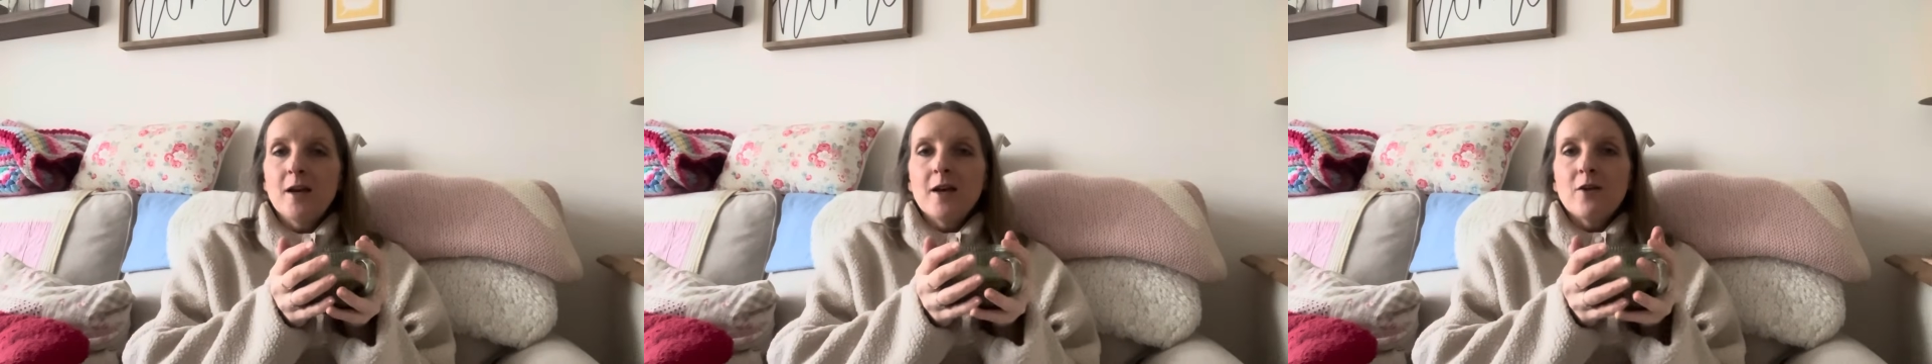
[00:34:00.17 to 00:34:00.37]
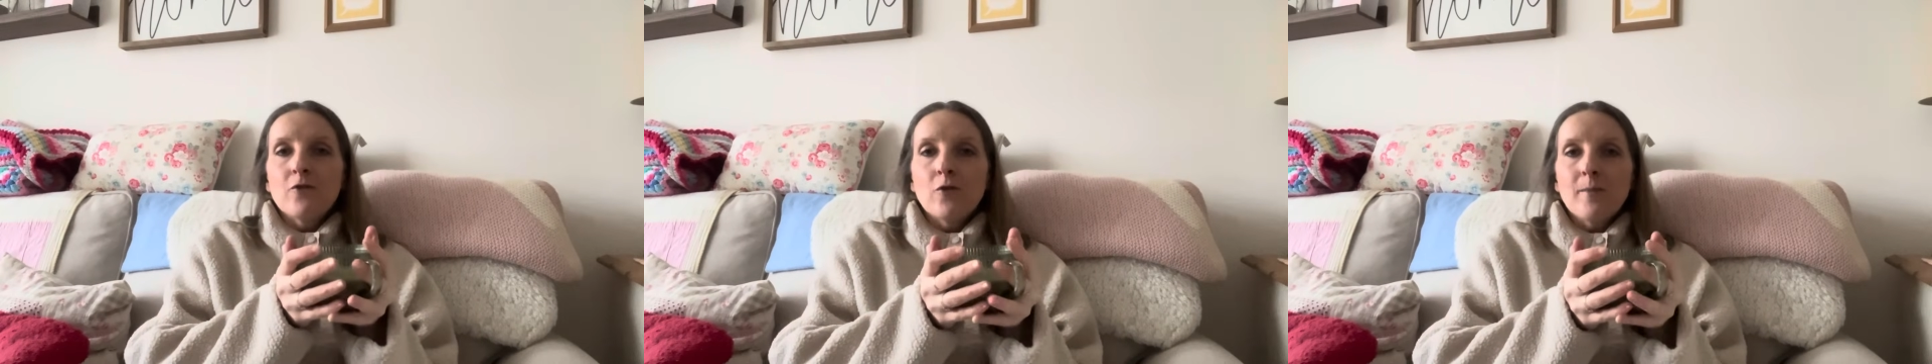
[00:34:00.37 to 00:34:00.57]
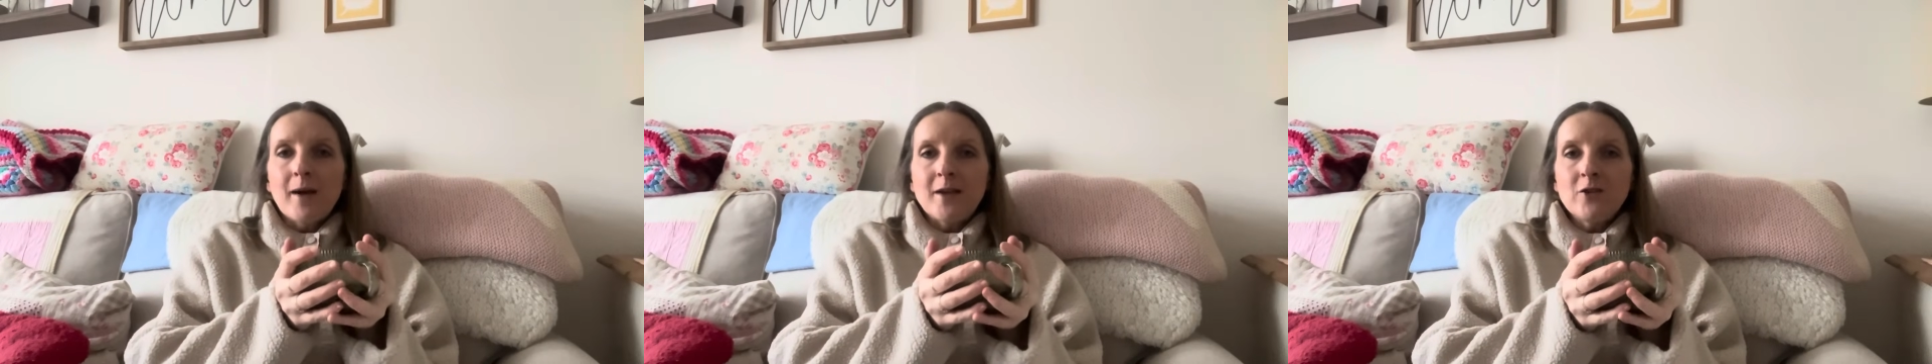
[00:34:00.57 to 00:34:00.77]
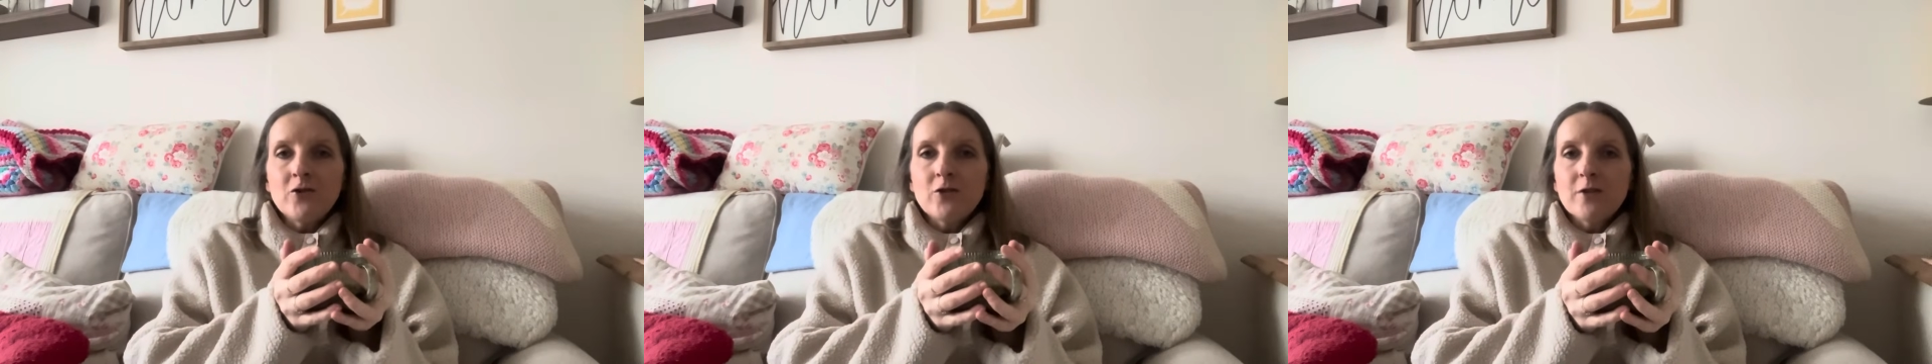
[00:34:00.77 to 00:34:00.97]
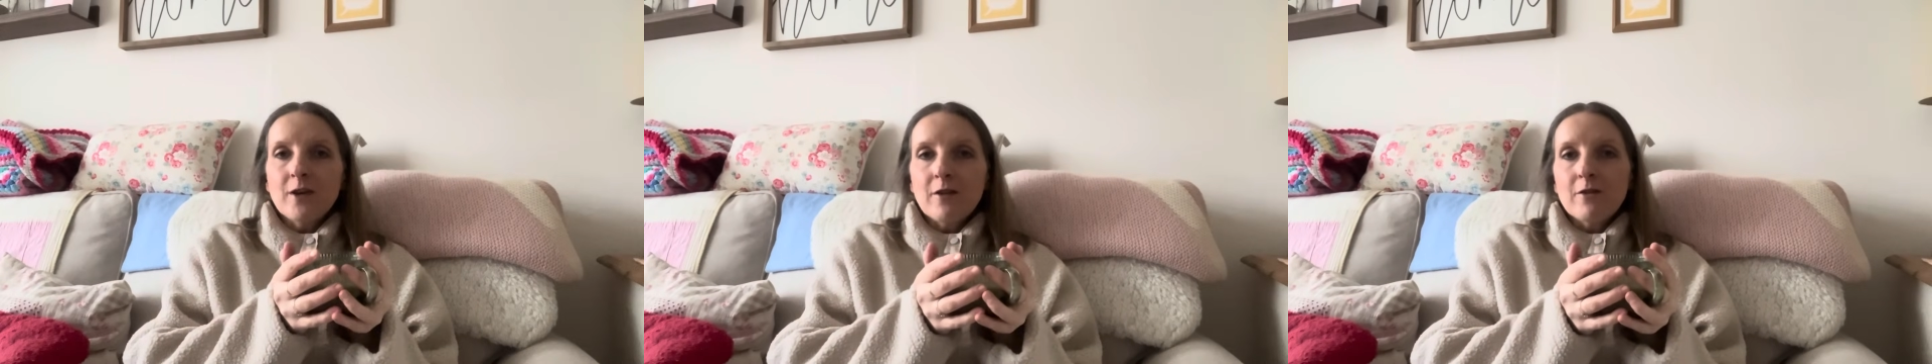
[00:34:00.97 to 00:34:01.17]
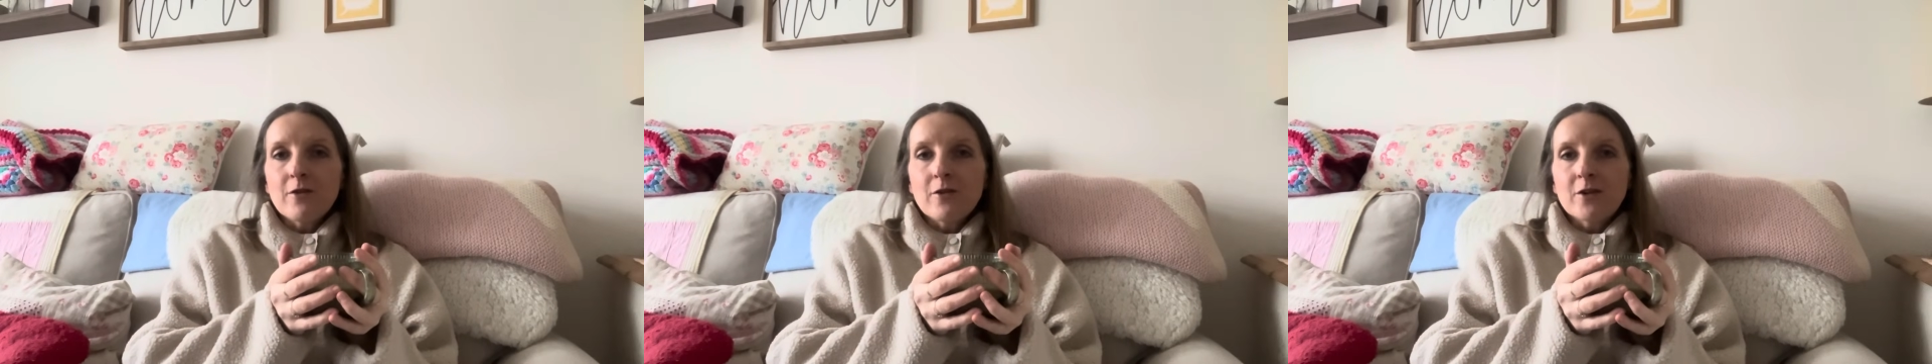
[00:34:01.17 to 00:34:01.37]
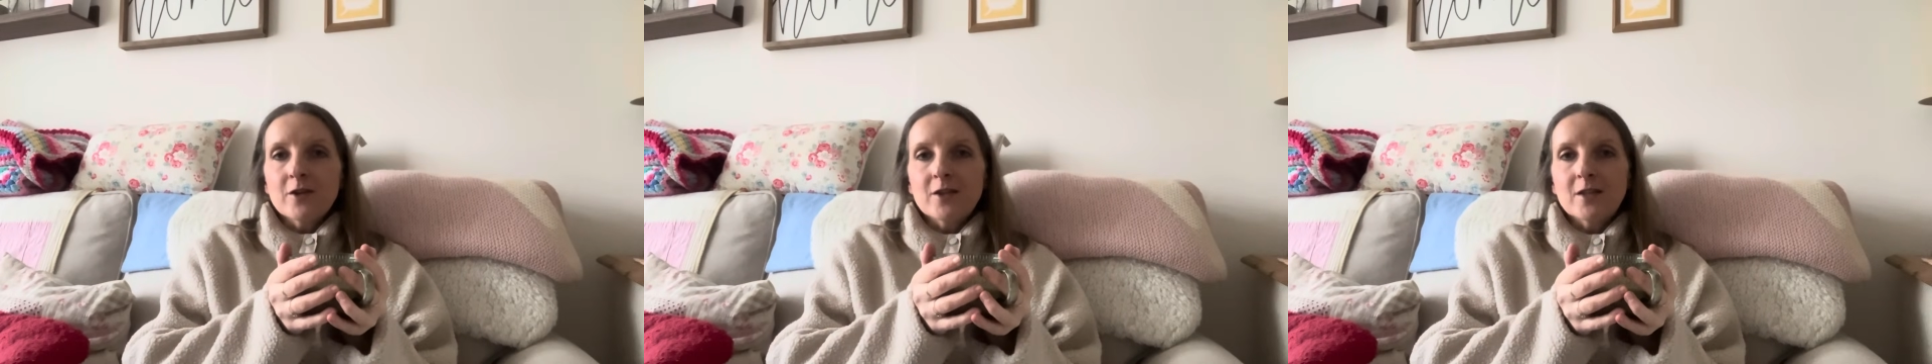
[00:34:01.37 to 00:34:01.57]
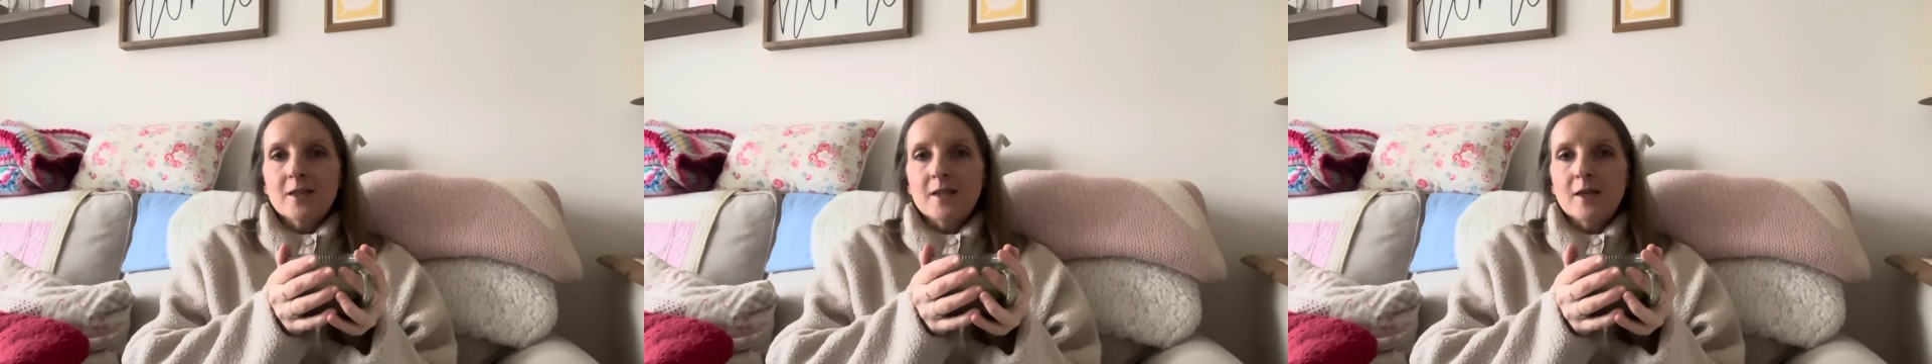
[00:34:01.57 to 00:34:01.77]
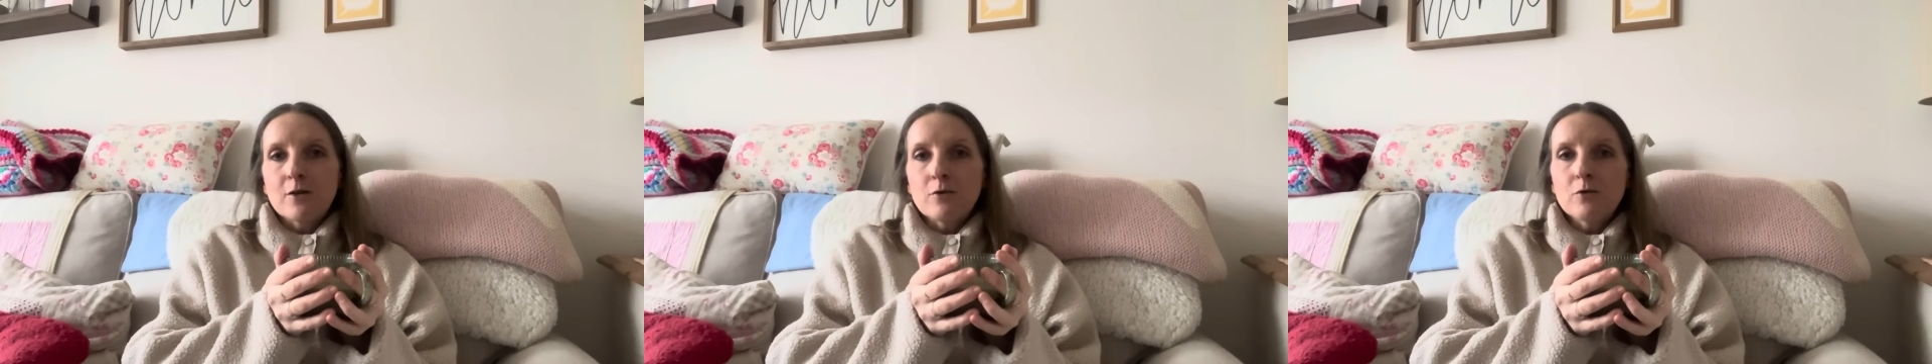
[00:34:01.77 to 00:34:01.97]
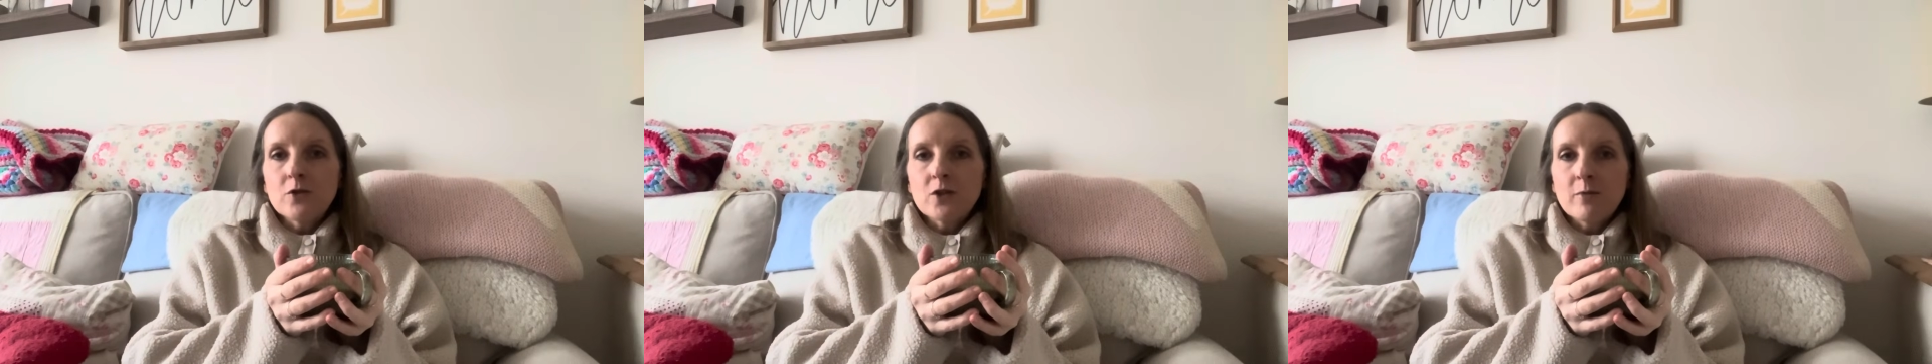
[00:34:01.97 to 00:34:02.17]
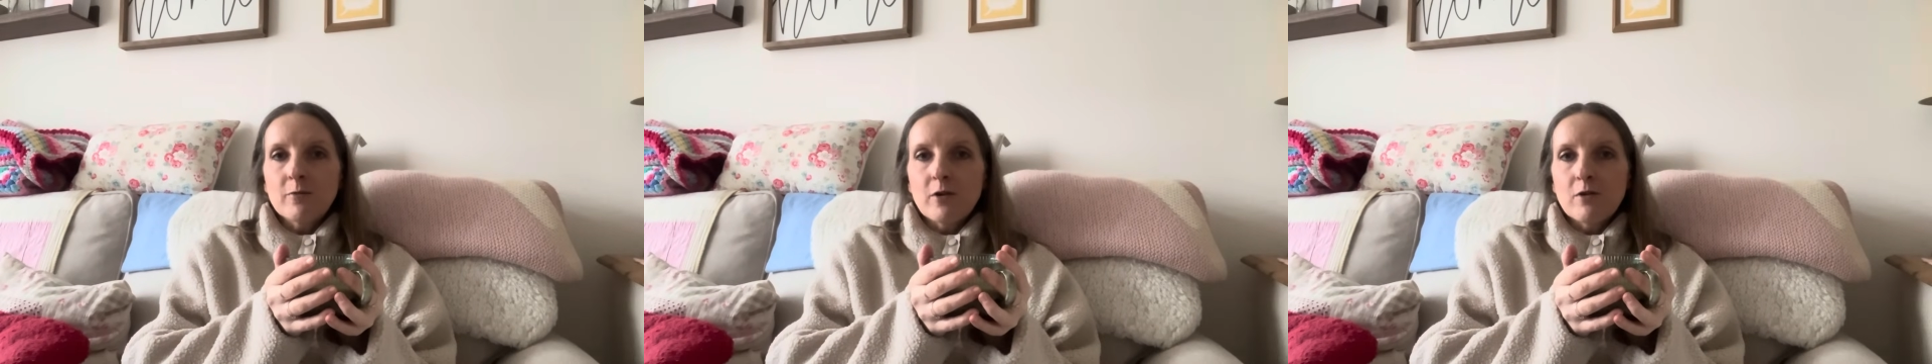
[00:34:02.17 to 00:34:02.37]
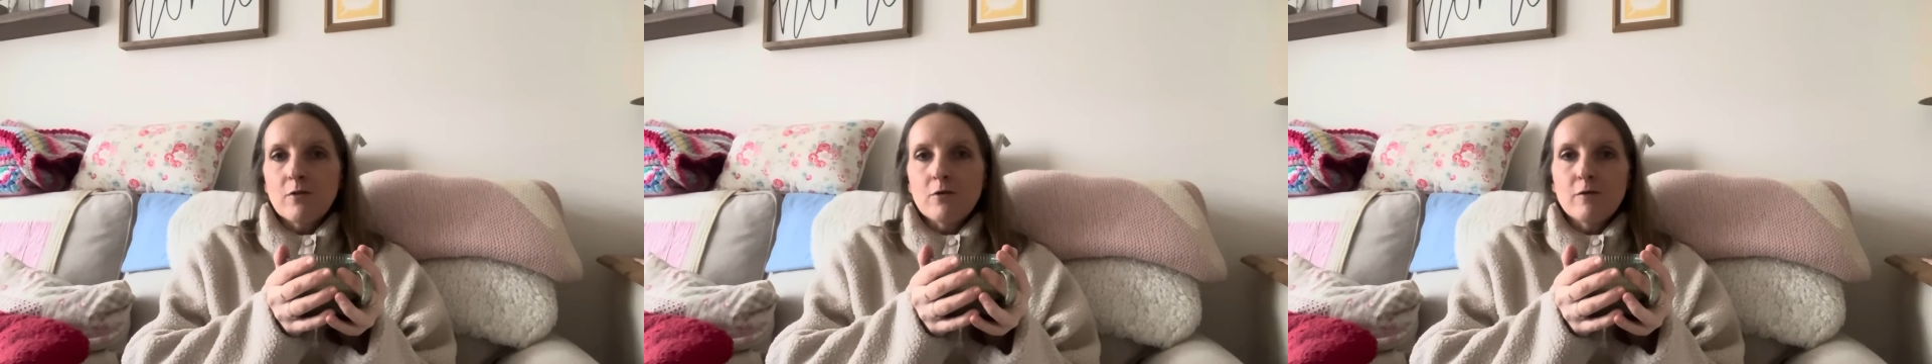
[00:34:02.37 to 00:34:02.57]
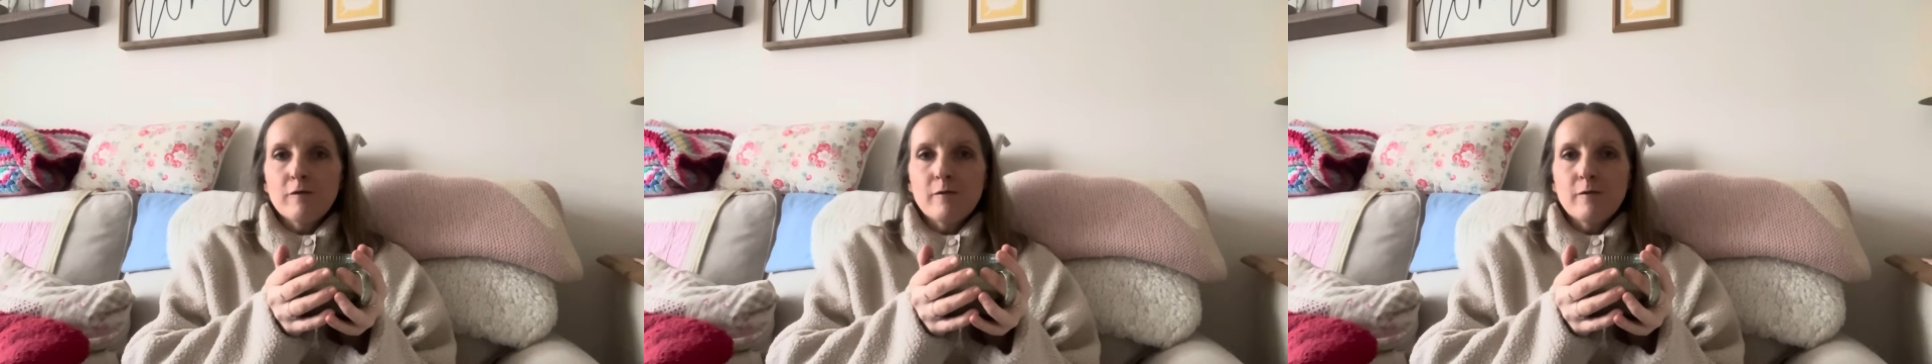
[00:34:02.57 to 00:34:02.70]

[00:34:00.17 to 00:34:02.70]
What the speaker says: remind you that there are still some of